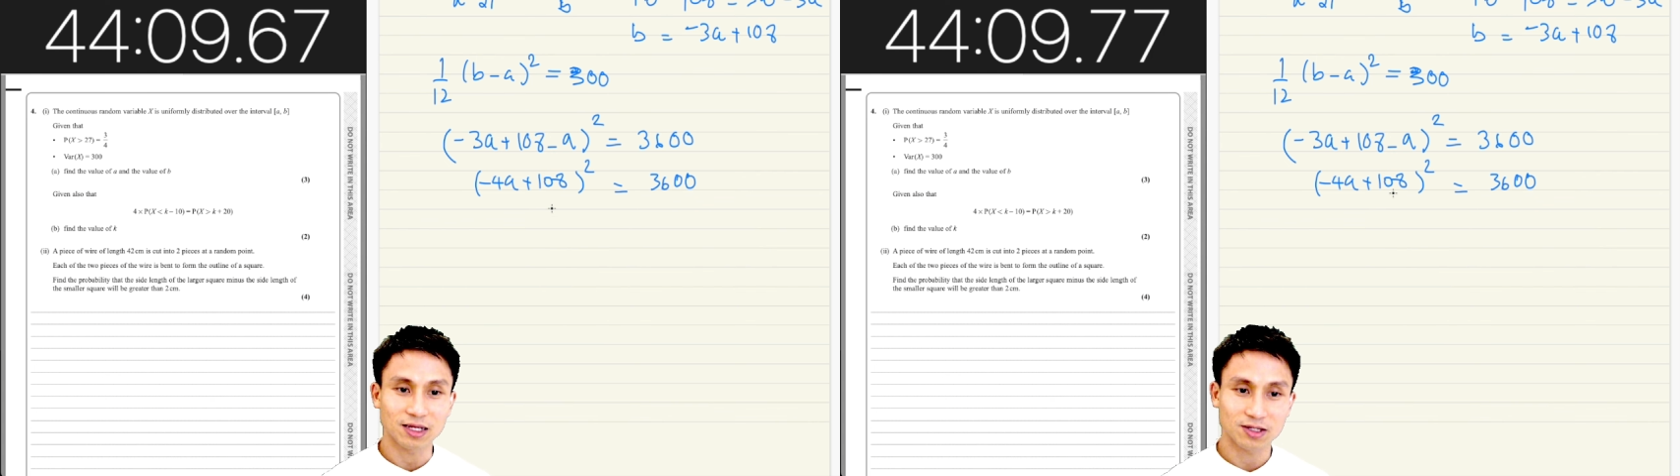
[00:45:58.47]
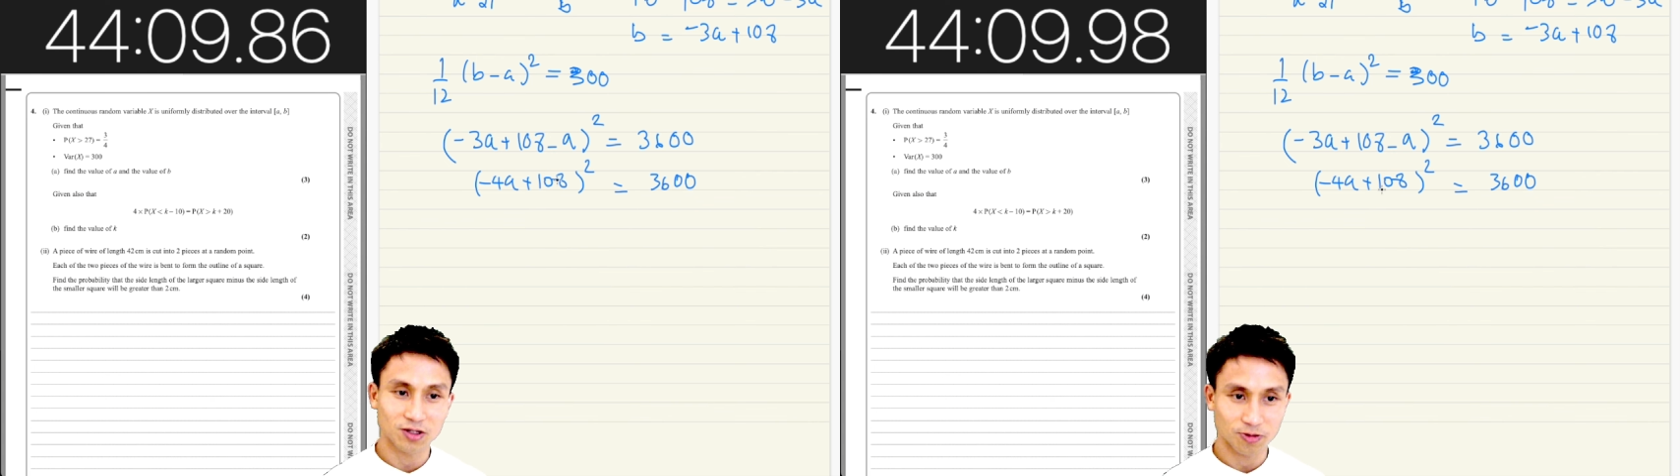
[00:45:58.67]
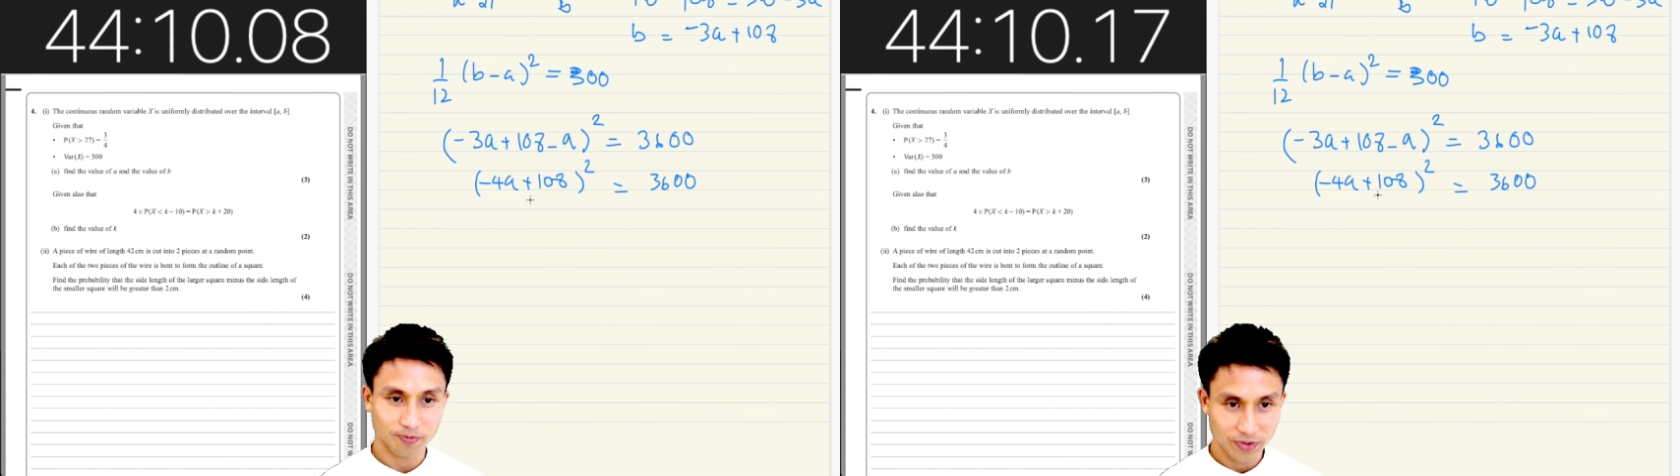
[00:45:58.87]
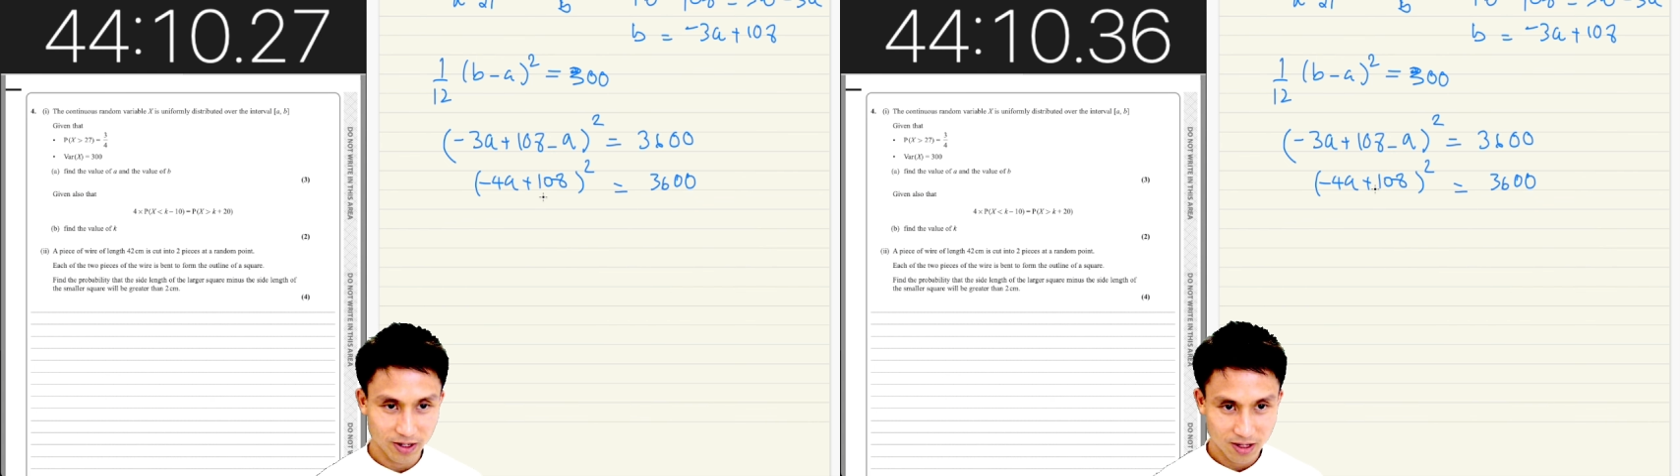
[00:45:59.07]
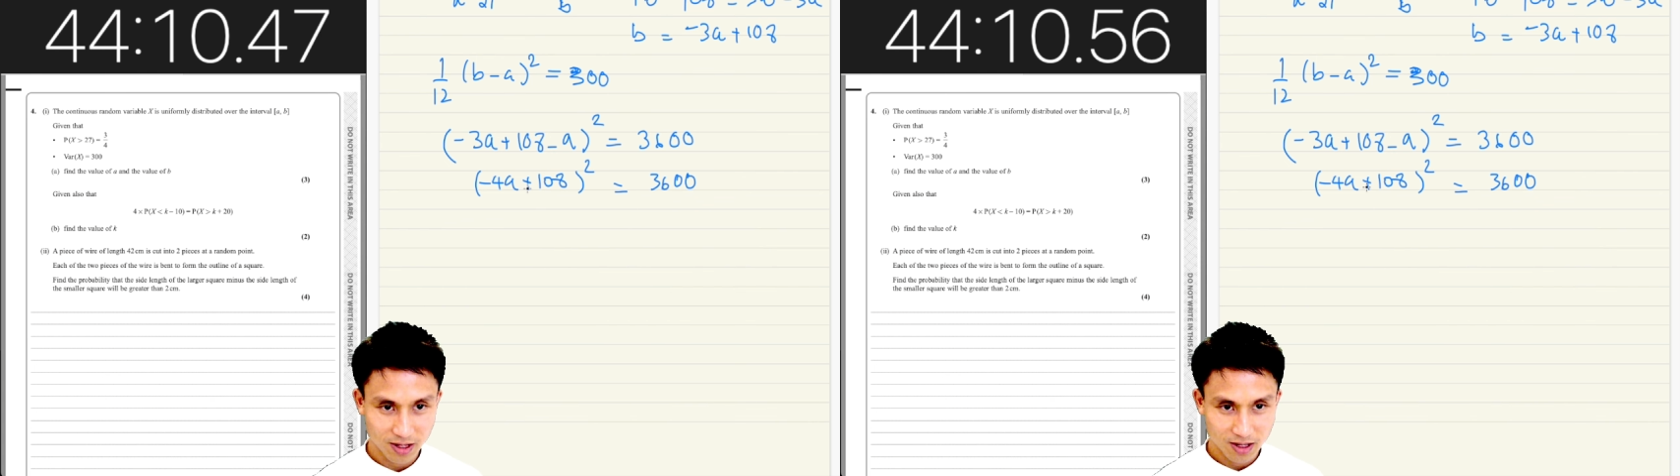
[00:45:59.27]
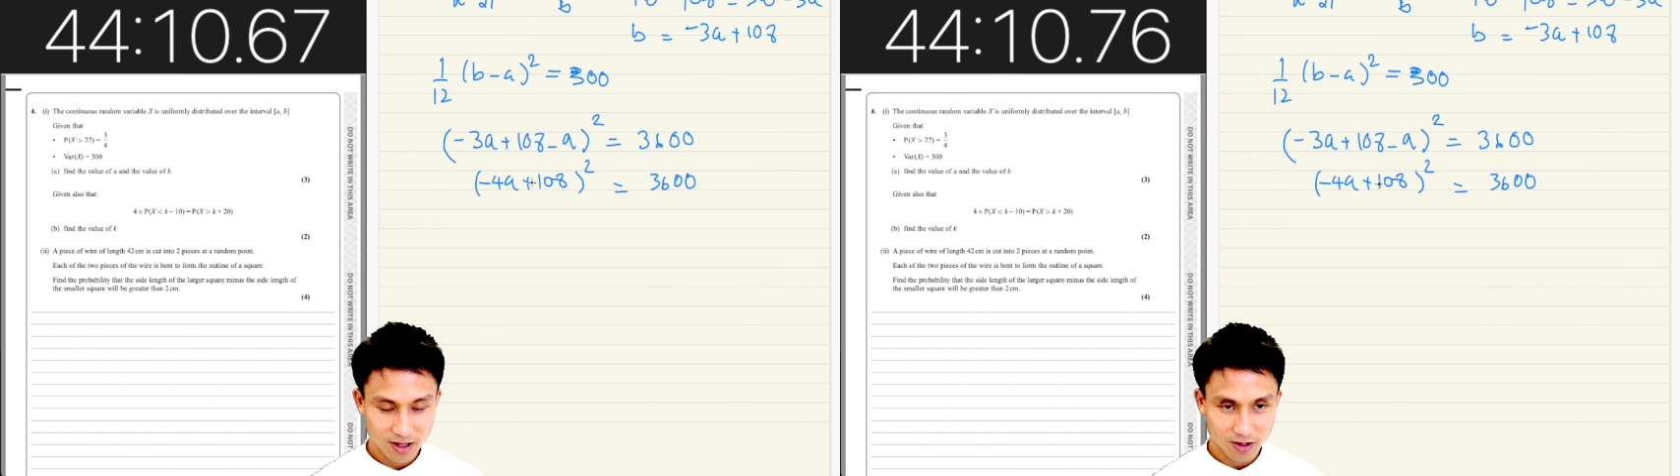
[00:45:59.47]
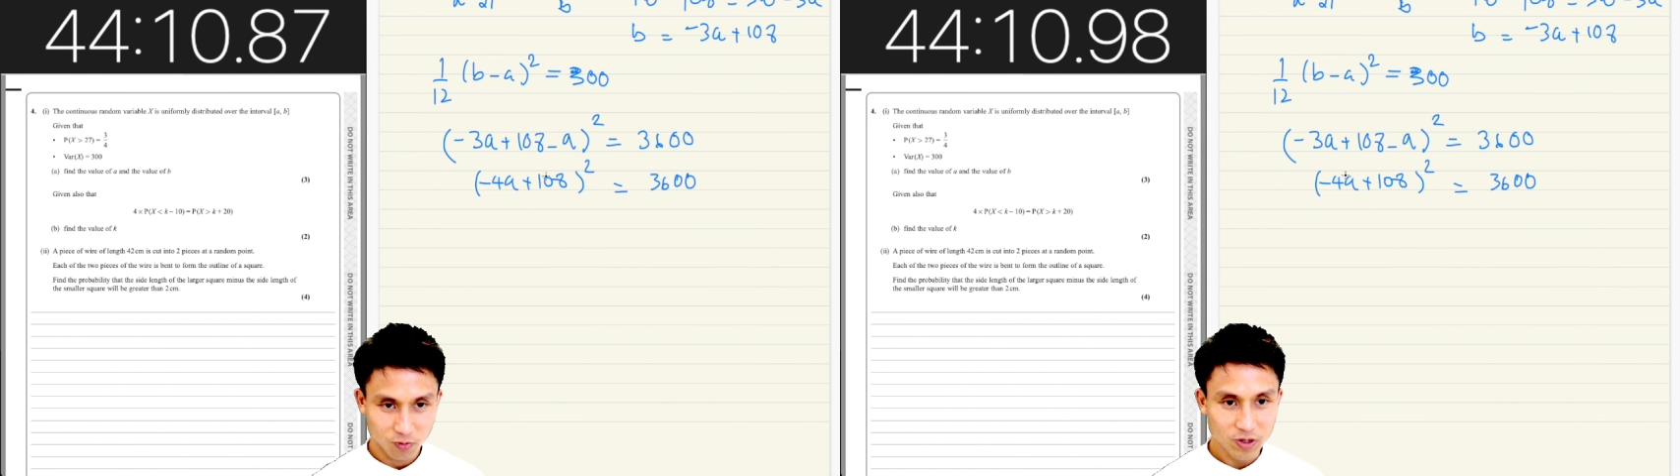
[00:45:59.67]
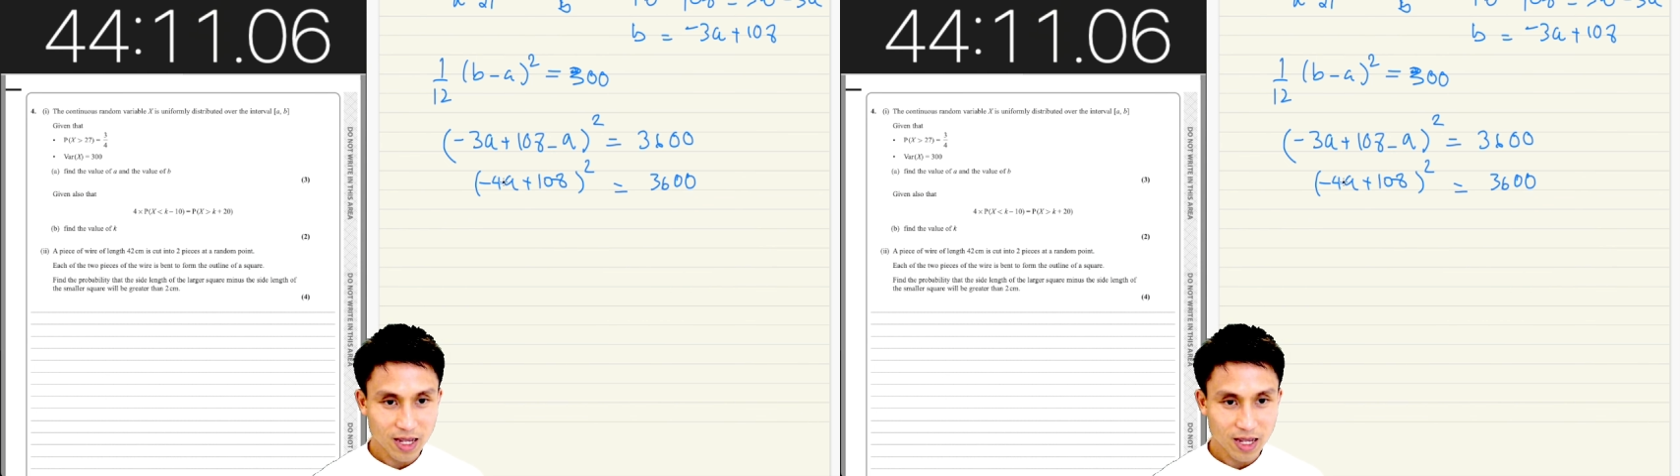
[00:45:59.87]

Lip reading: So we